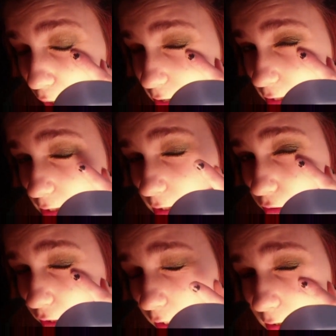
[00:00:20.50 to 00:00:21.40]
bronzers and
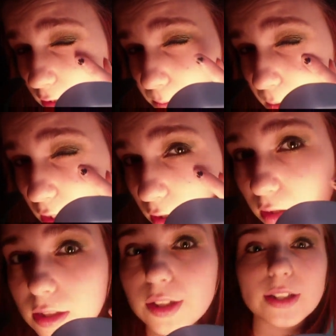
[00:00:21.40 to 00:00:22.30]
greens.
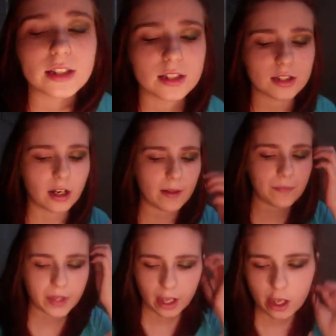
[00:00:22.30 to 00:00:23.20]
So let's get started.
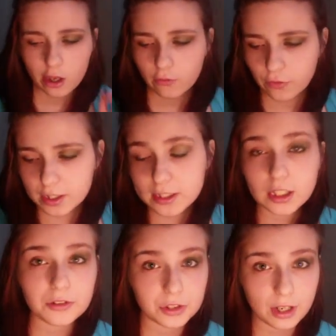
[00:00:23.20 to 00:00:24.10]
First,
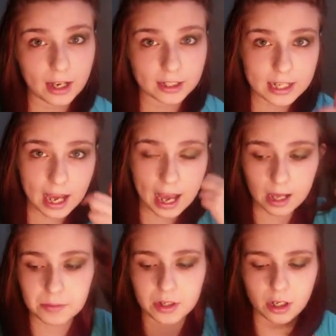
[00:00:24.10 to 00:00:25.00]
like you should any
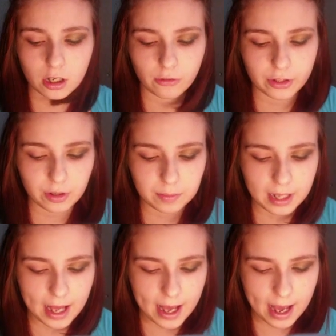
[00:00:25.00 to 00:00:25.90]
time you're going to
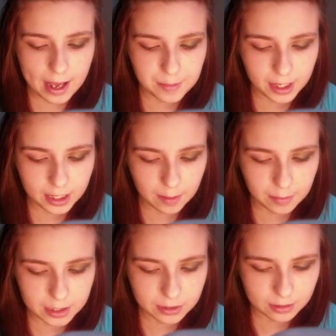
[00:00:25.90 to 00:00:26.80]
apply eye
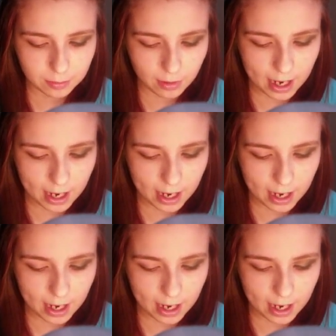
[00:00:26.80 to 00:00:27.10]
makeup, is use a